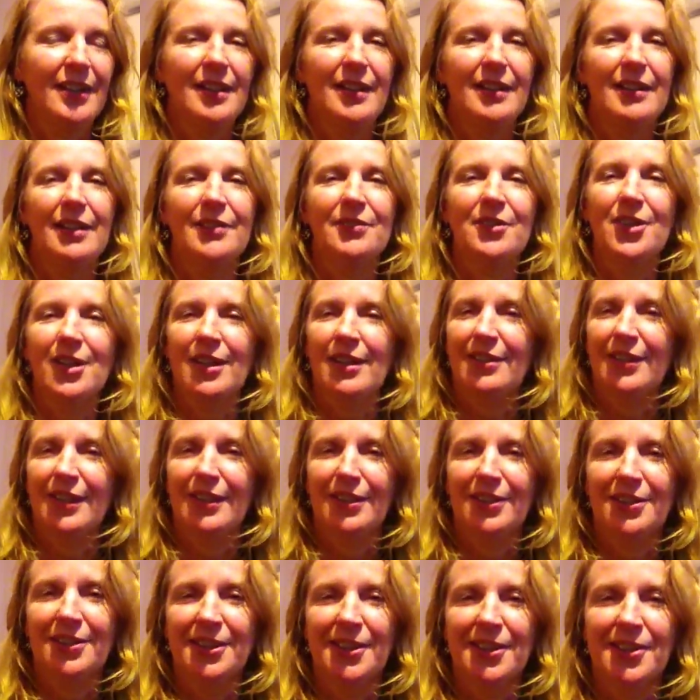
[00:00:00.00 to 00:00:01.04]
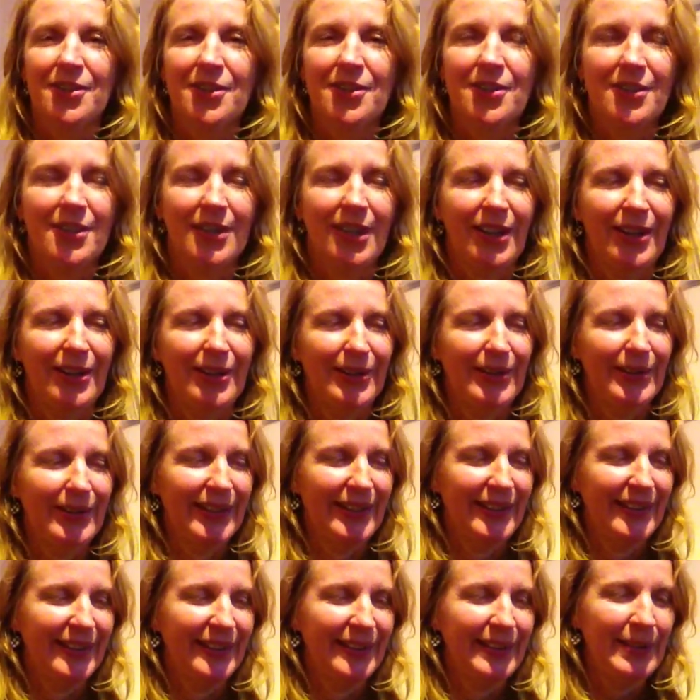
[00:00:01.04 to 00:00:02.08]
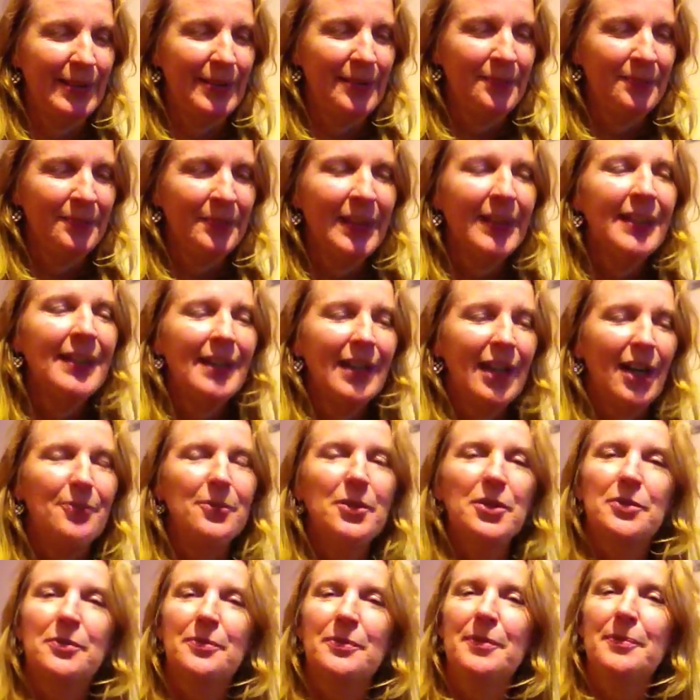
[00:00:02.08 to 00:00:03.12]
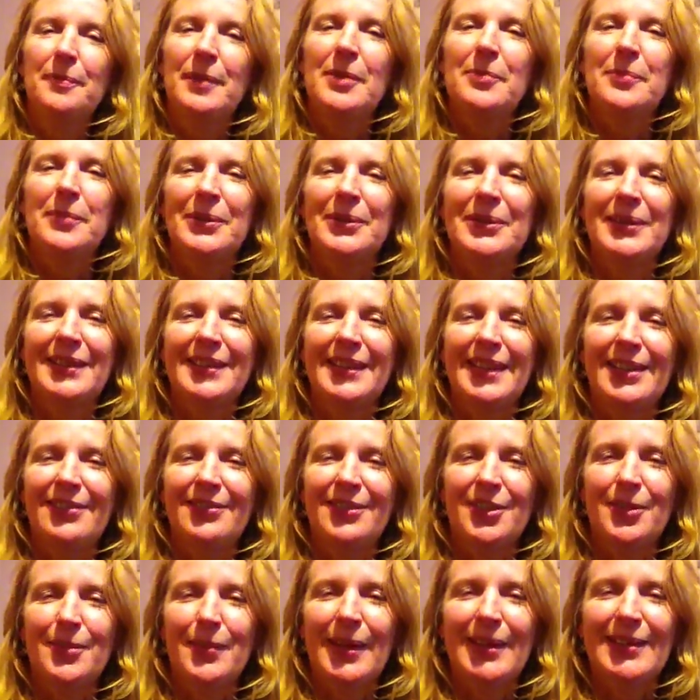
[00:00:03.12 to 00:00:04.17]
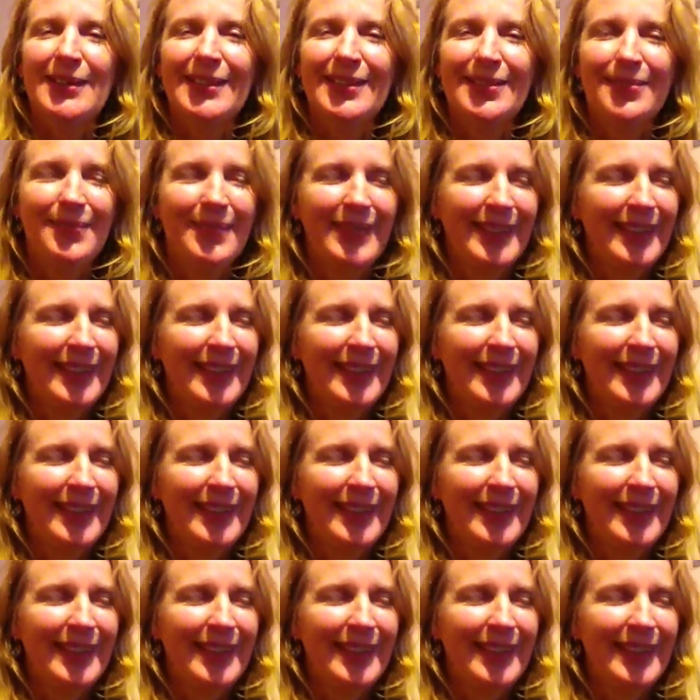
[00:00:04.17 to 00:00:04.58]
I love sharing knowledge, so I'm good with people in that respect.